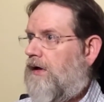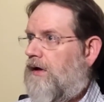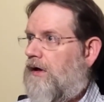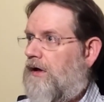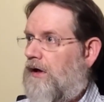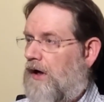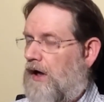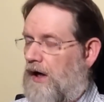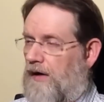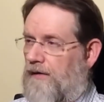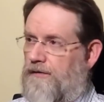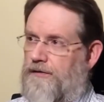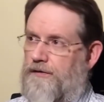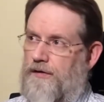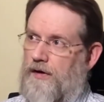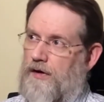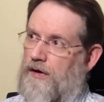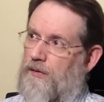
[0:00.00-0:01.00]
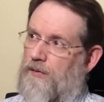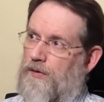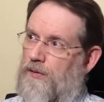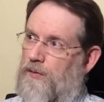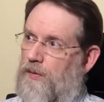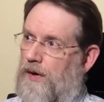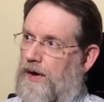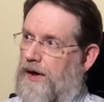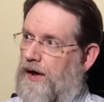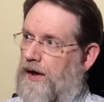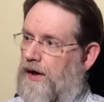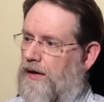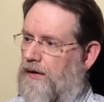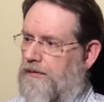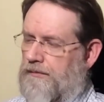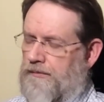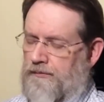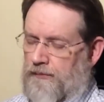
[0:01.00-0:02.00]
Gloves that you would
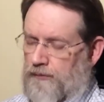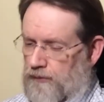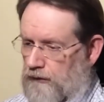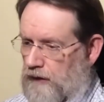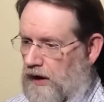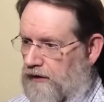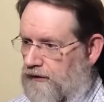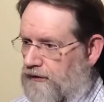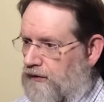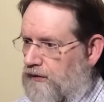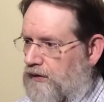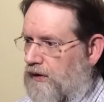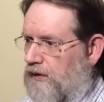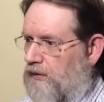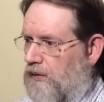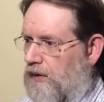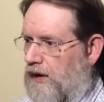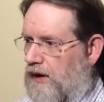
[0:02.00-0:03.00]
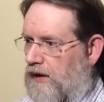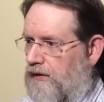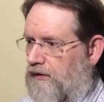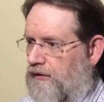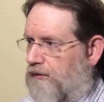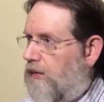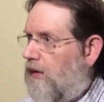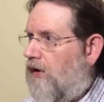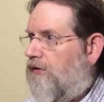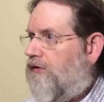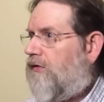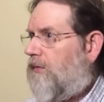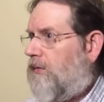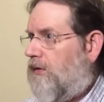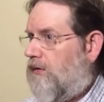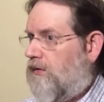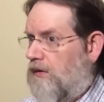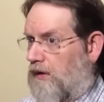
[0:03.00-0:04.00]
wear, yes, you can wear
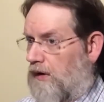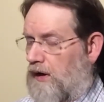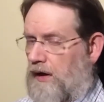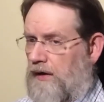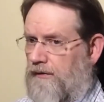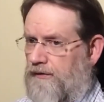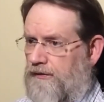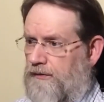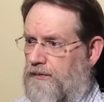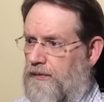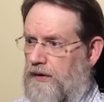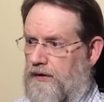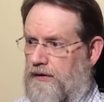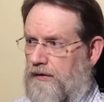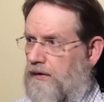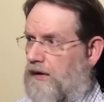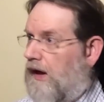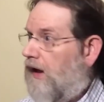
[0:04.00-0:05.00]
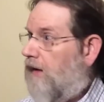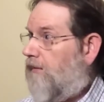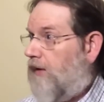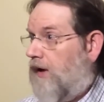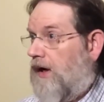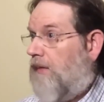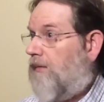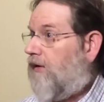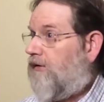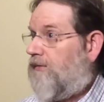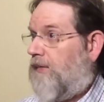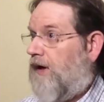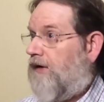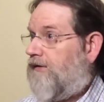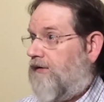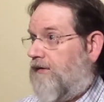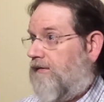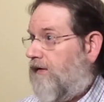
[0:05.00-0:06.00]
disposable gloves, but they become
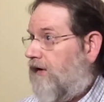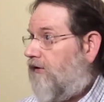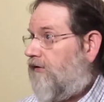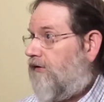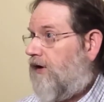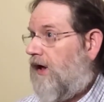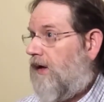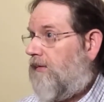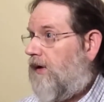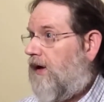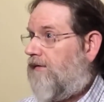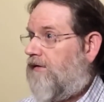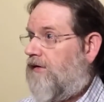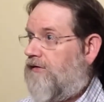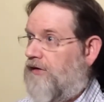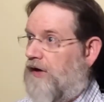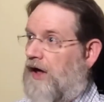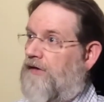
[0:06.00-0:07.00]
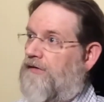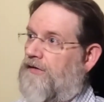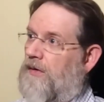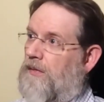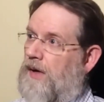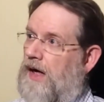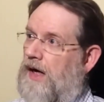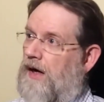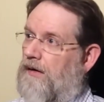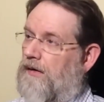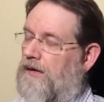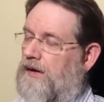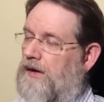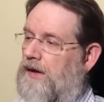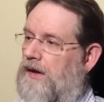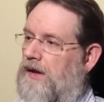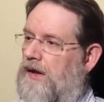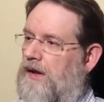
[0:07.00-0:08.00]
expensive each time you have to change them out.
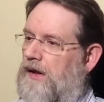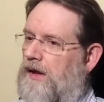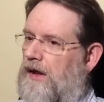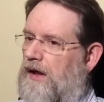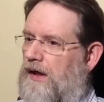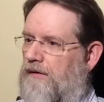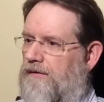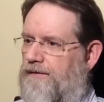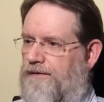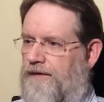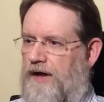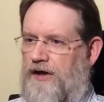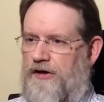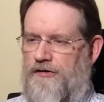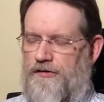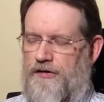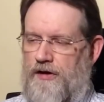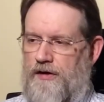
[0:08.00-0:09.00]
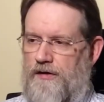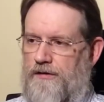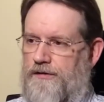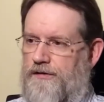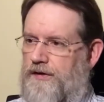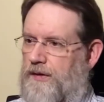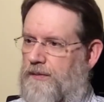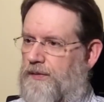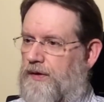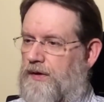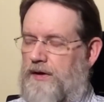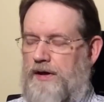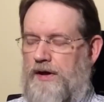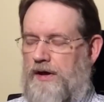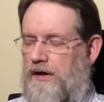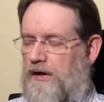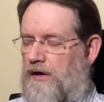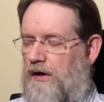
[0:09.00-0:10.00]
Face shields
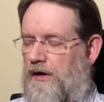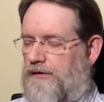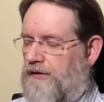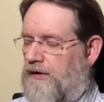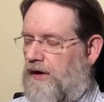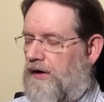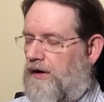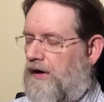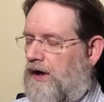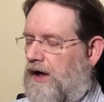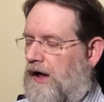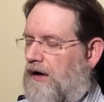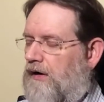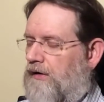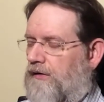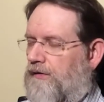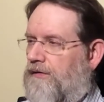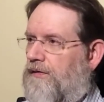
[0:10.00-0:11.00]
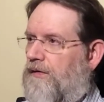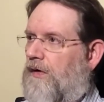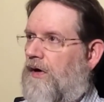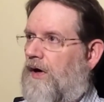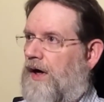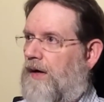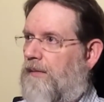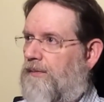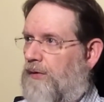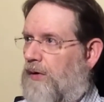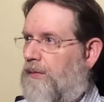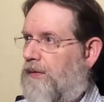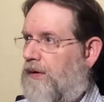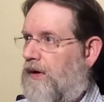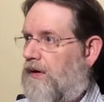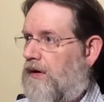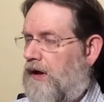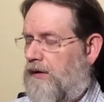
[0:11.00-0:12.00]
typically can cost $100 for an
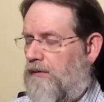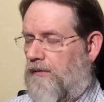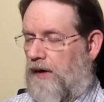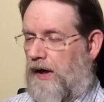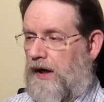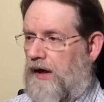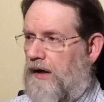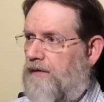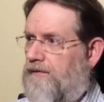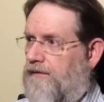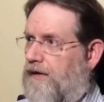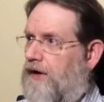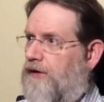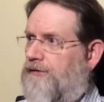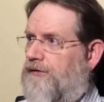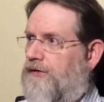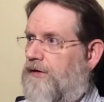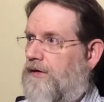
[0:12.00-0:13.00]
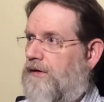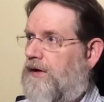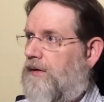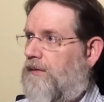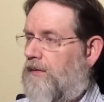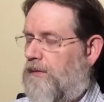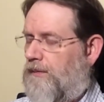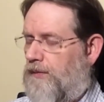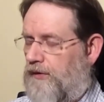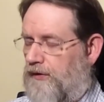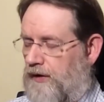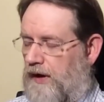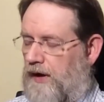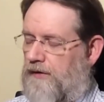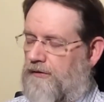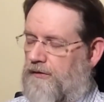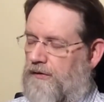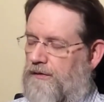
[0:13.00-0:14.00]
appropriately rated face shield that will
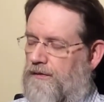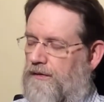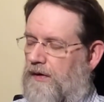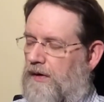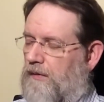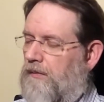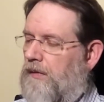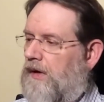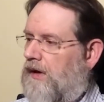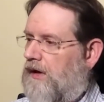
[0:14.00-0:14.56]
protect you from